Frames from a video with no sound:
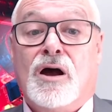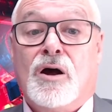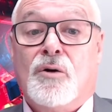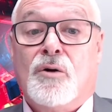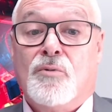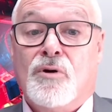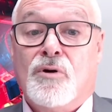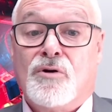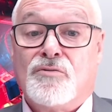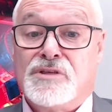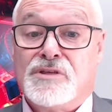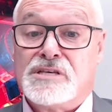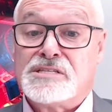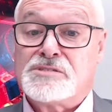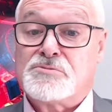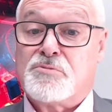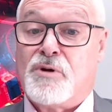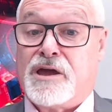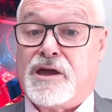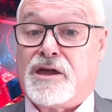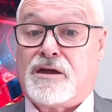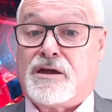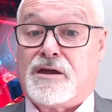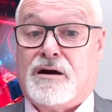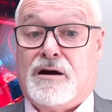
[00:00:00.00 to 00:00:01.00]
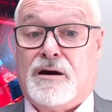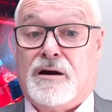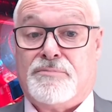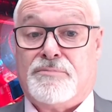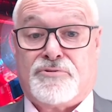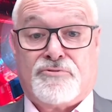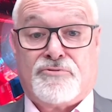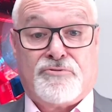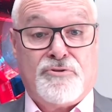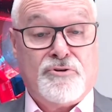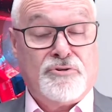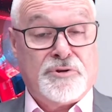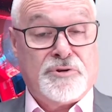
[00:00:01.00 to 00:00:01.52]
Well, this week I'm
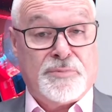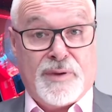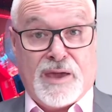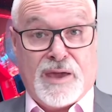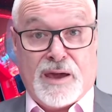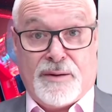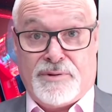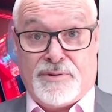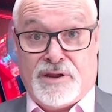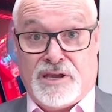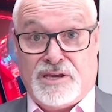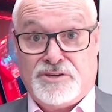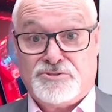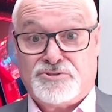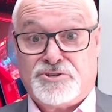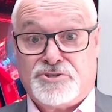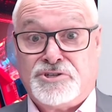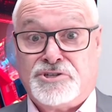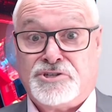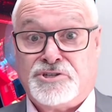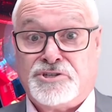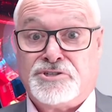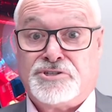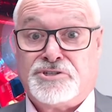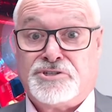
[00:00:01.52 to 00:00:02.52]
thrilled to be able to introduce